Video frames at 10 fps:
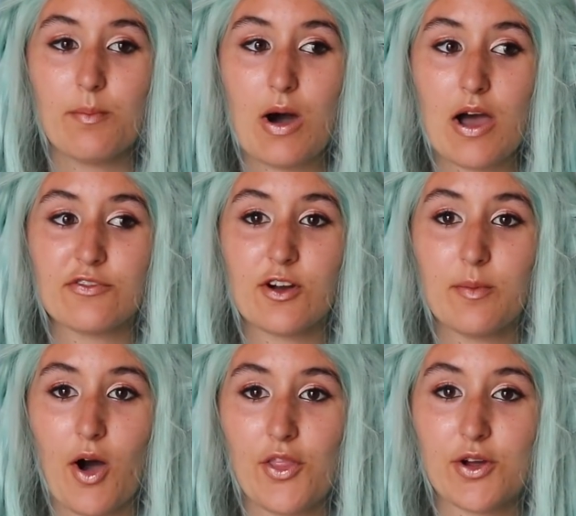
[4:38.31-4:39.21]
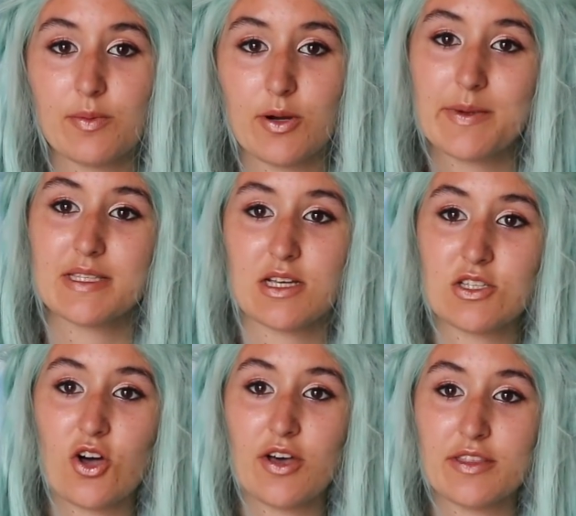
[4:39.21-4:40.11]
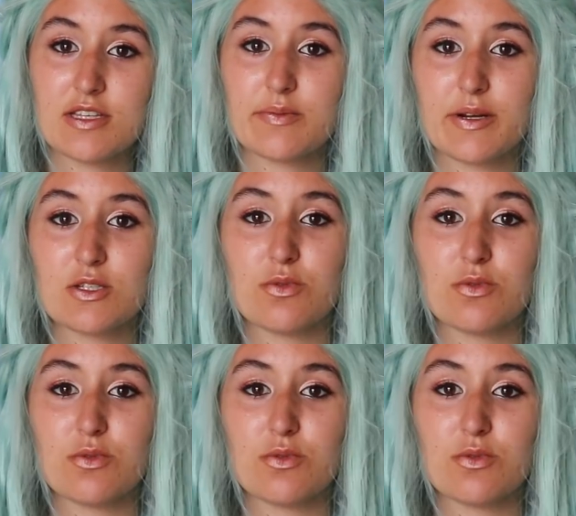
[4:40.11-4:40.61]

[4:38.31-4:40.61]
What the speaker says: but from other mermaids I saw in the springs,